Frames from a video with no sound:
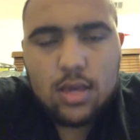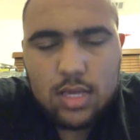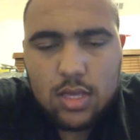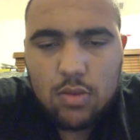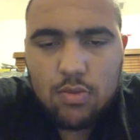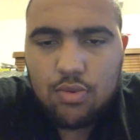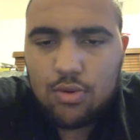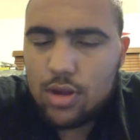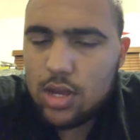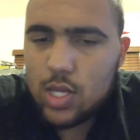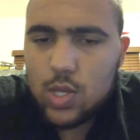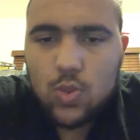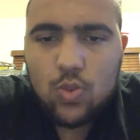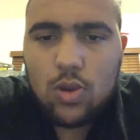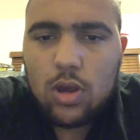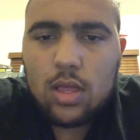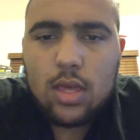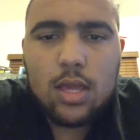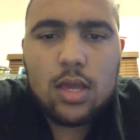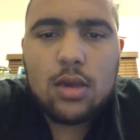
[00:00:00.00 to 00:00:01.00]
LeBron's
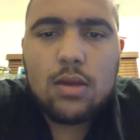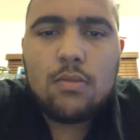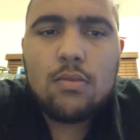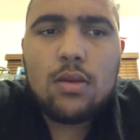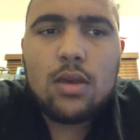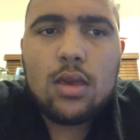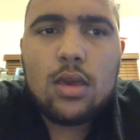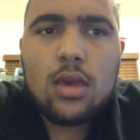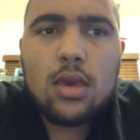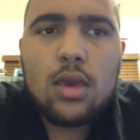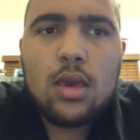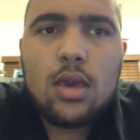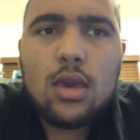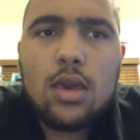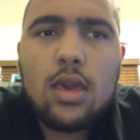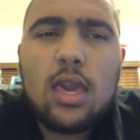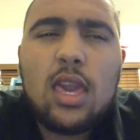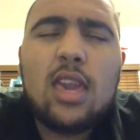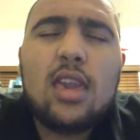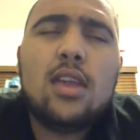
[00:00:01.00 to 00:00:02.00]
willing them.
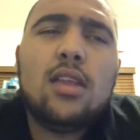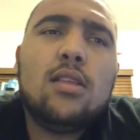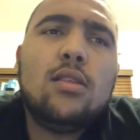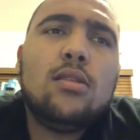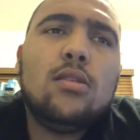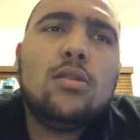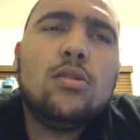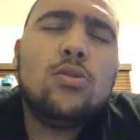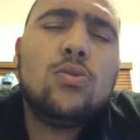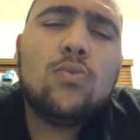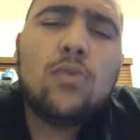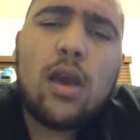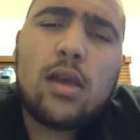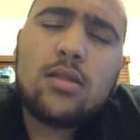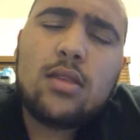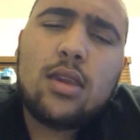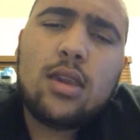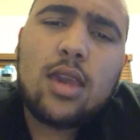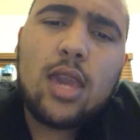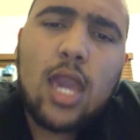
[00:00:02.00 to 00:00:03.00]
And throughout
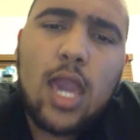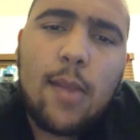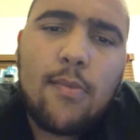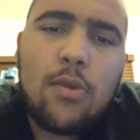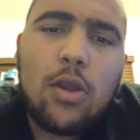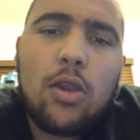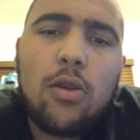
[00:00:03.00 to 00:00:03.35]
the game, you know,